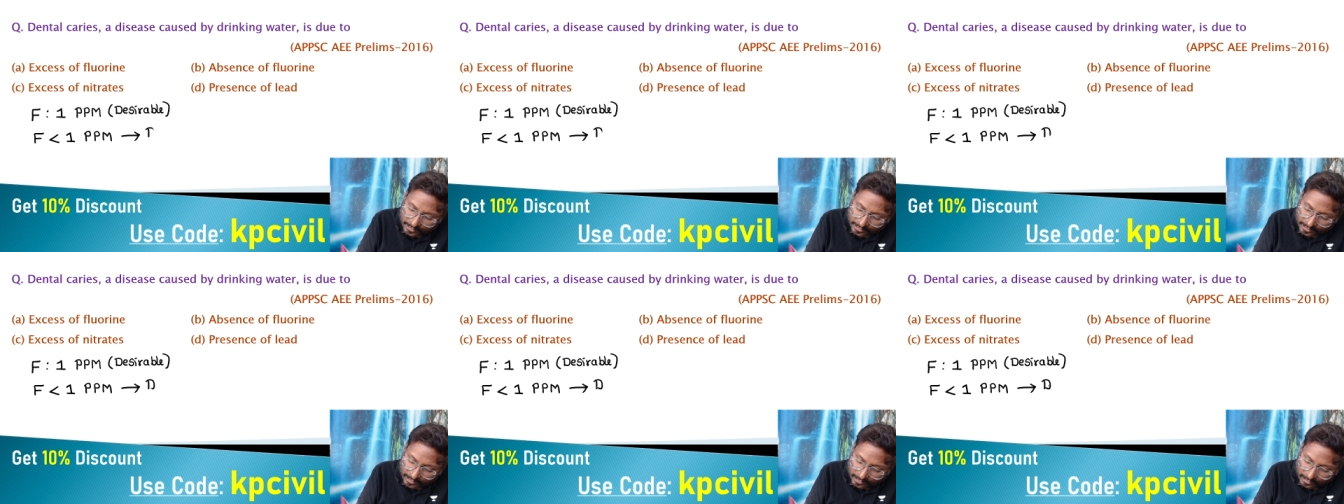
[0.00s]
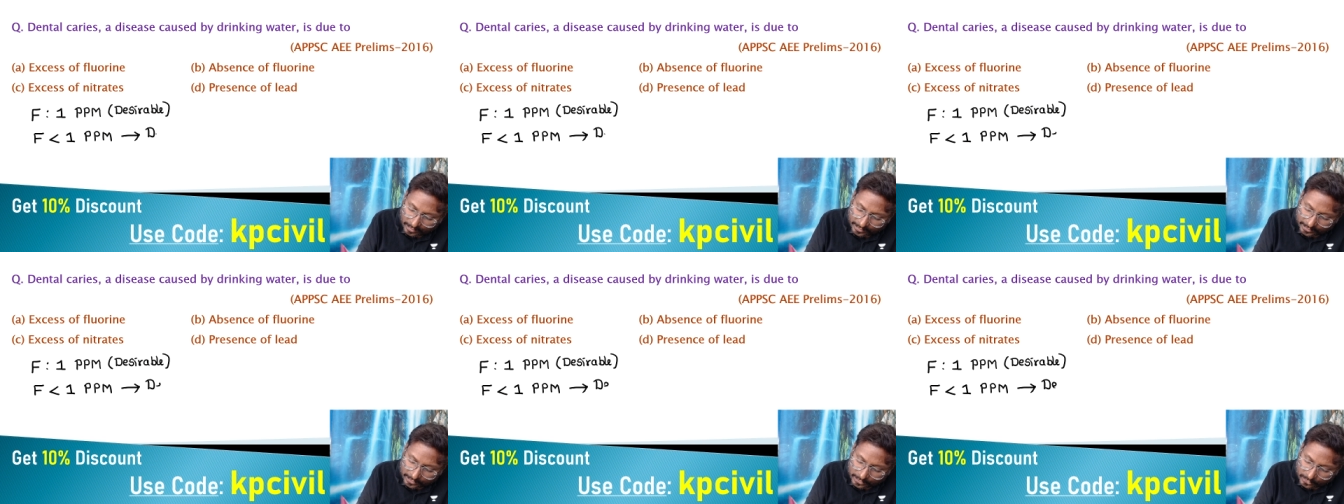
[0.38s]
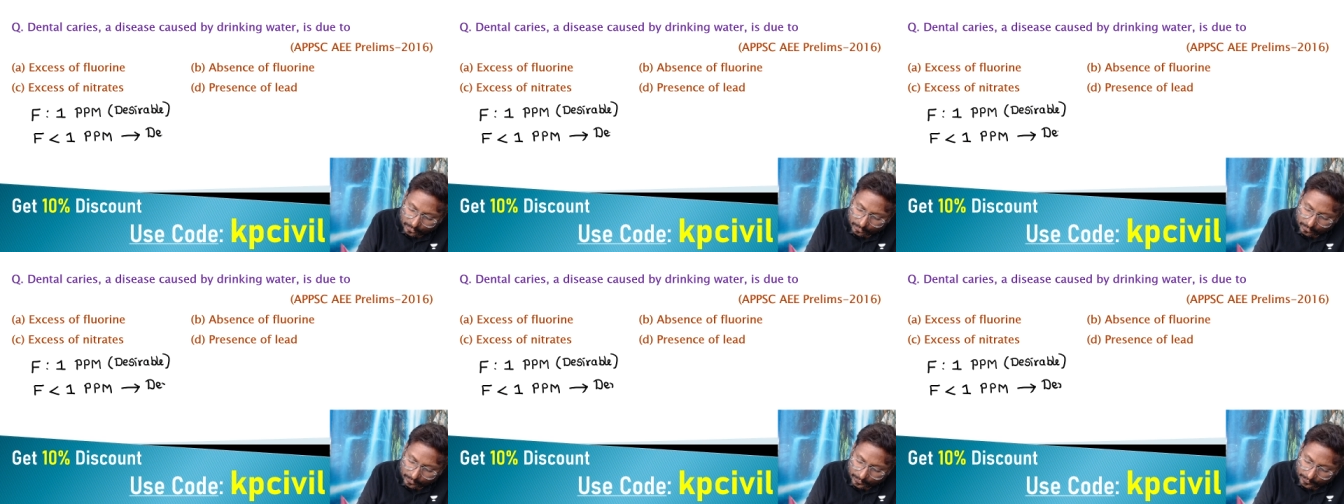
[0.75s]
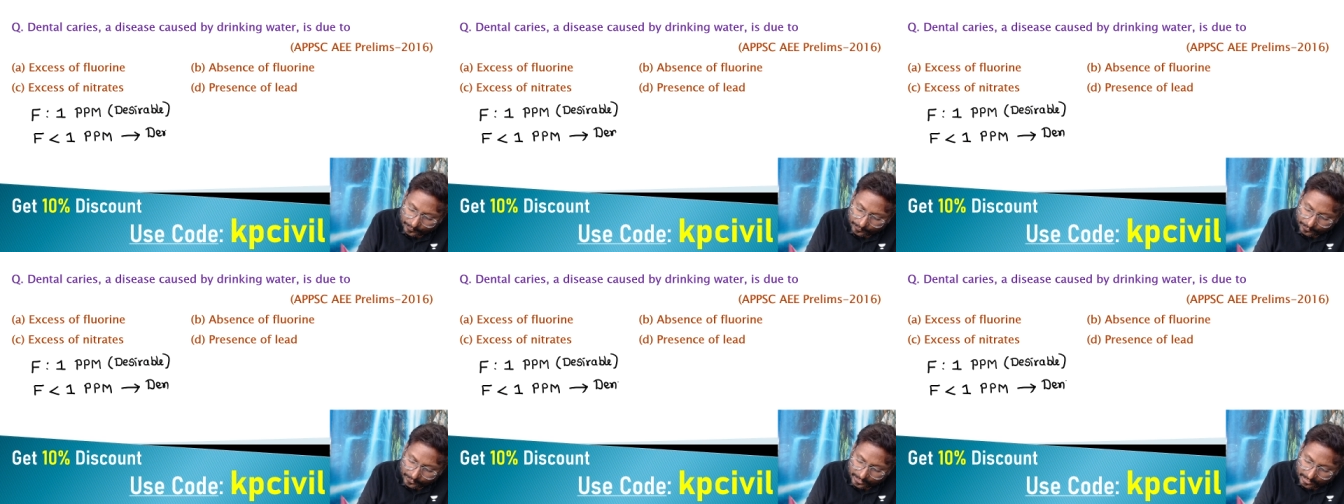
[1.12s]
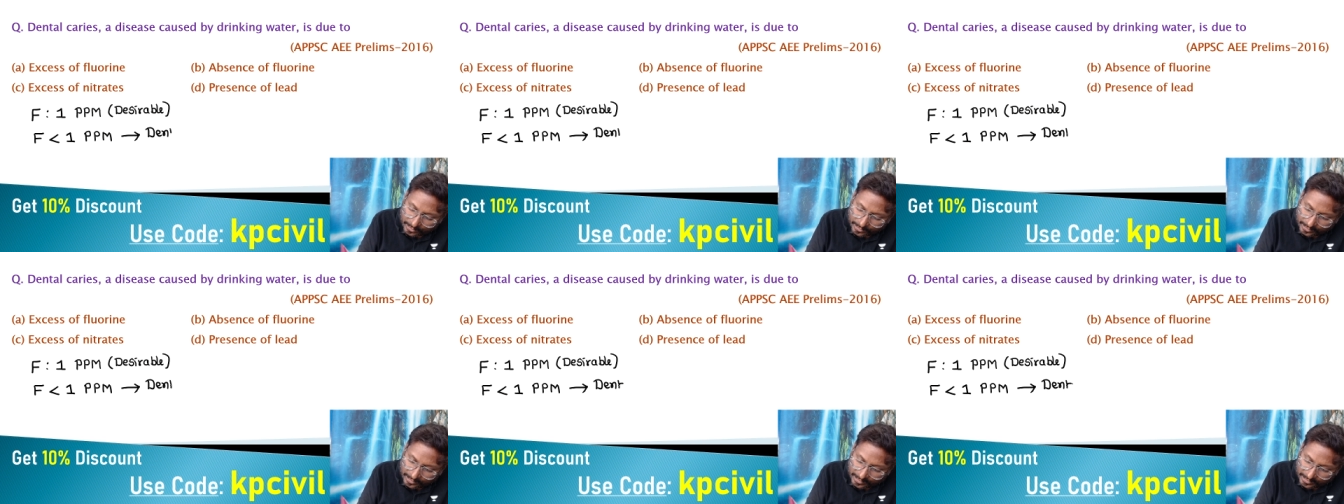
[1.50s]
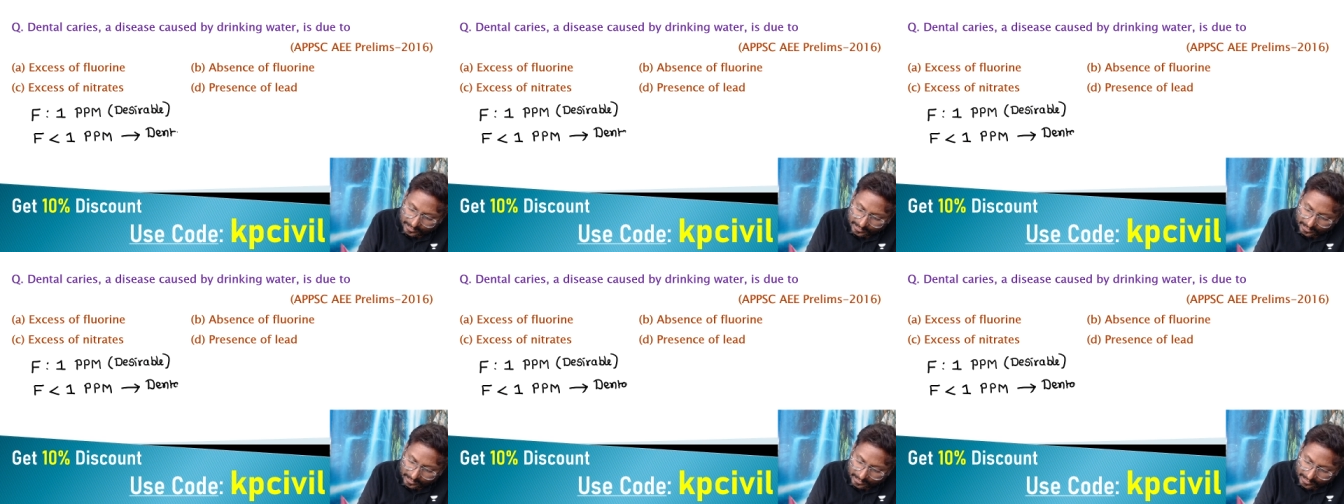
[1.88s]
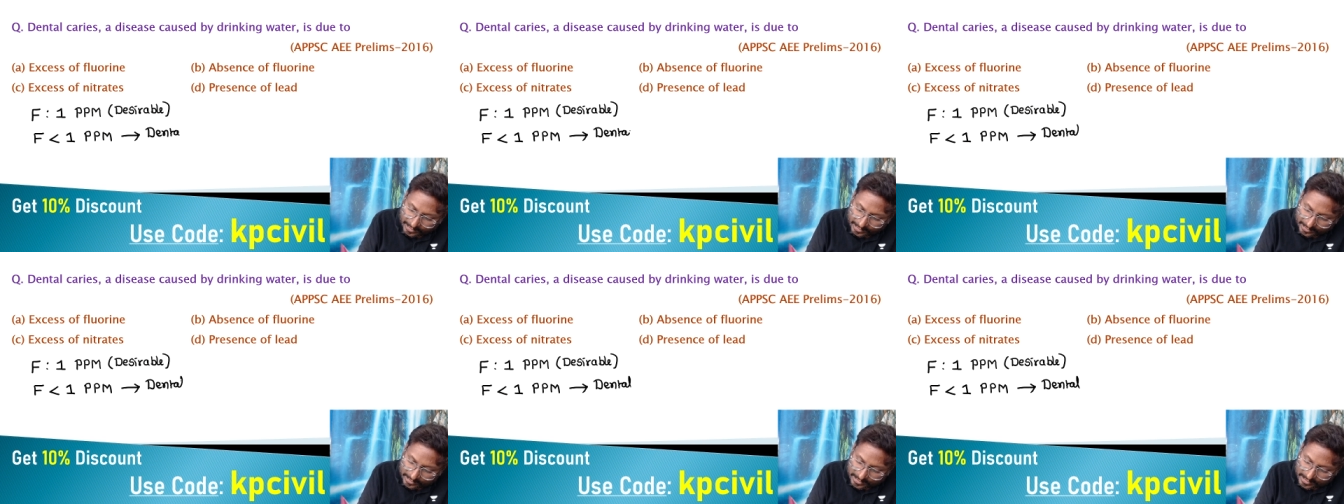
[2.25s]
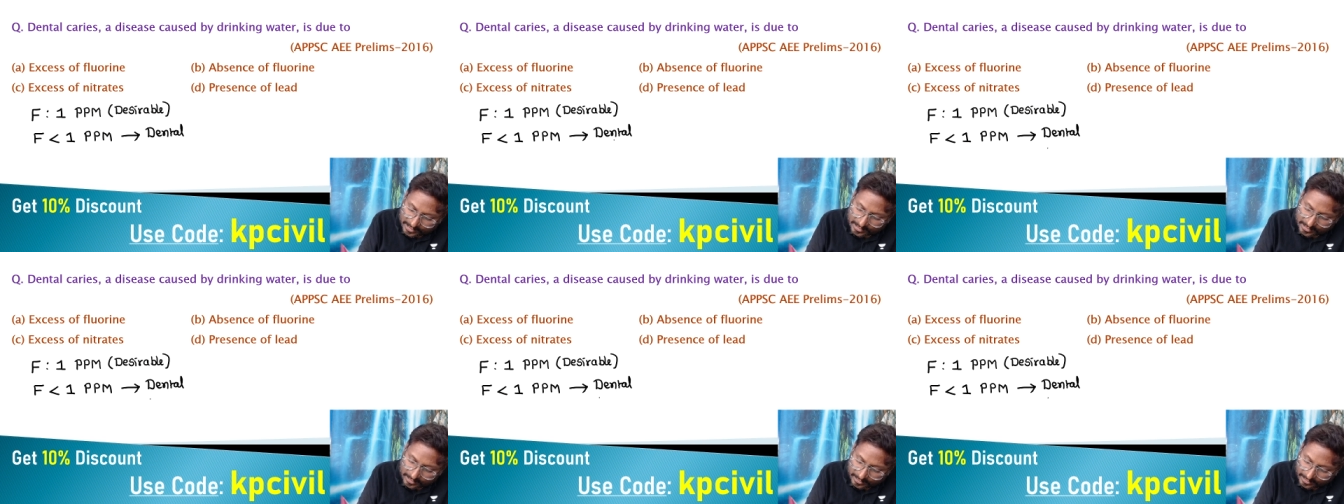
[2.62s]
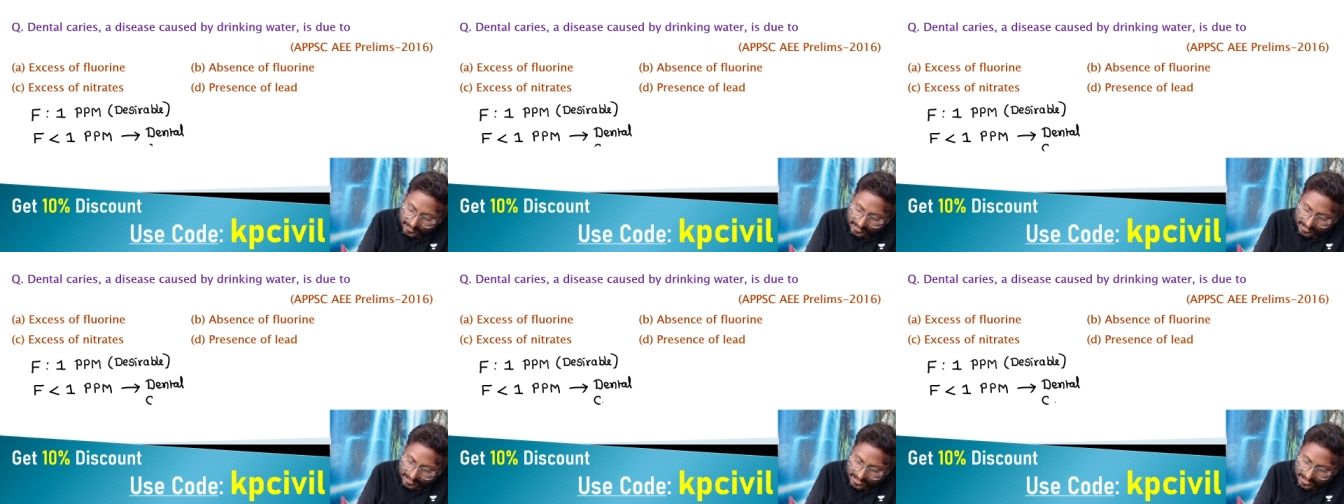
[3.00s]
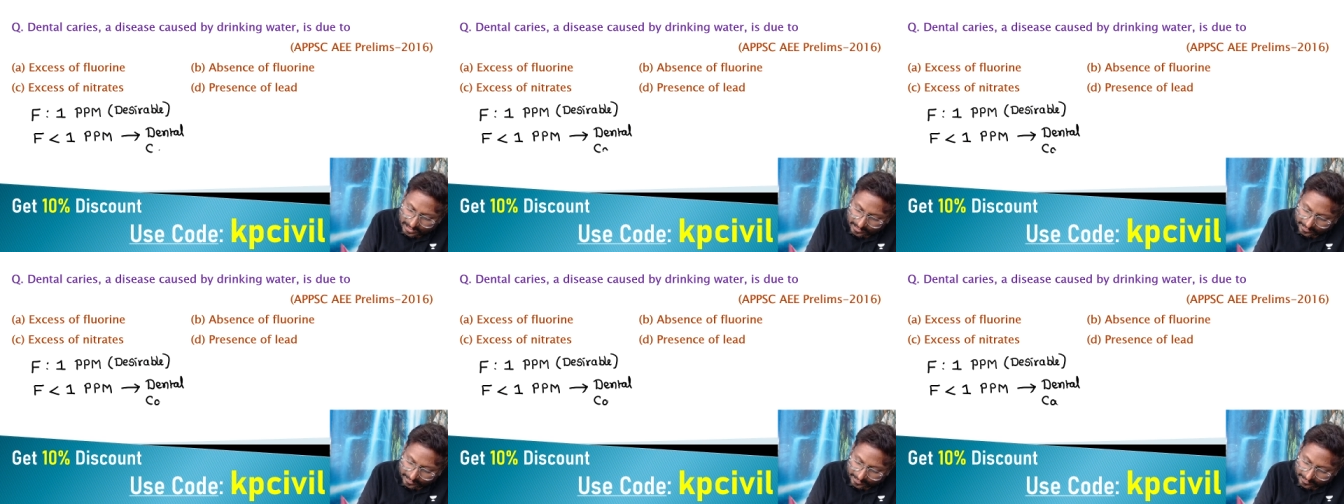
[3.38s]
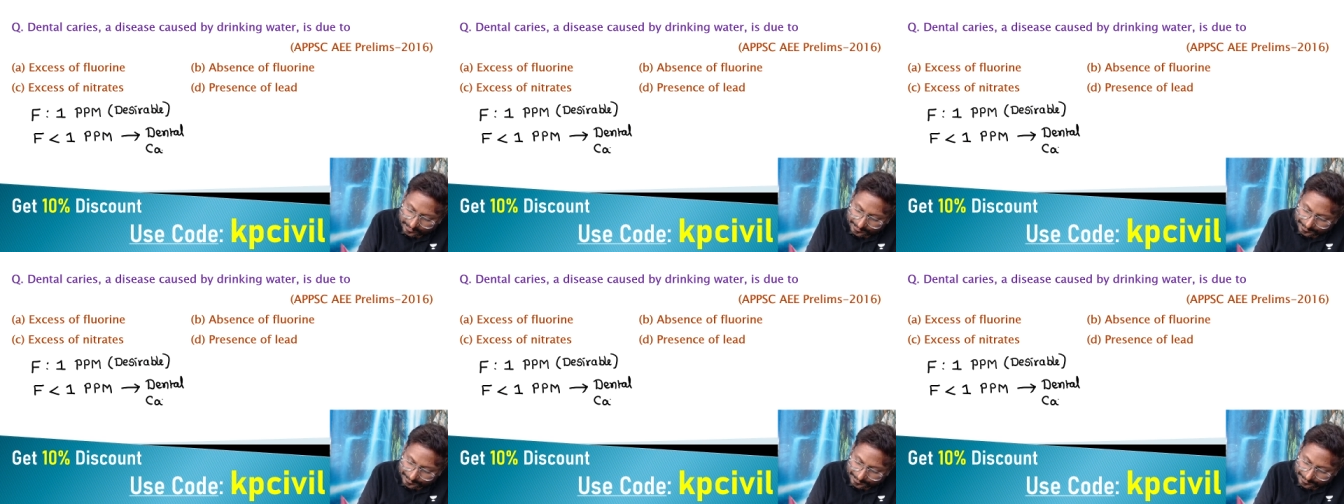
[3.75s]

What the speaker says: It leads to dental caries in children.